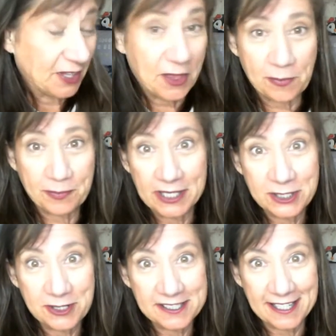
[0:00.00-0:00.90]
their
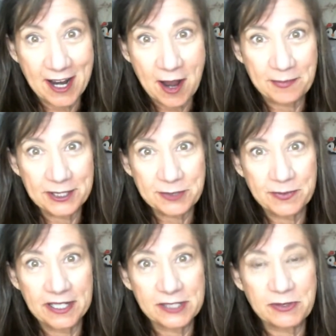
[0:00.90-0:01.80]
Pinterest
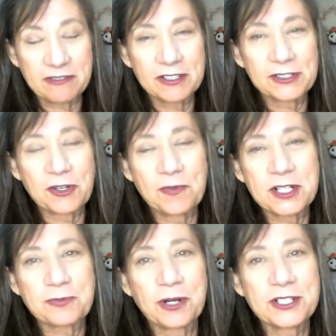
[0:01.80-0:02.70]
accomplishments, we feel so
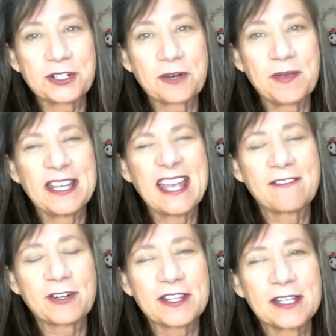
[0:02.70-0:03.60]
much pressure to make
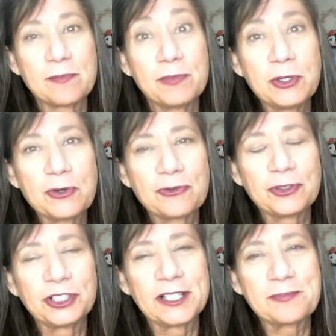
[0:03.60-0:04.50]
everything
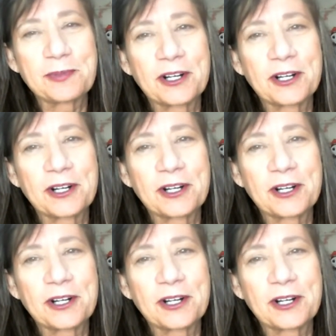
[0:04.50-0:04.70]
beautiful and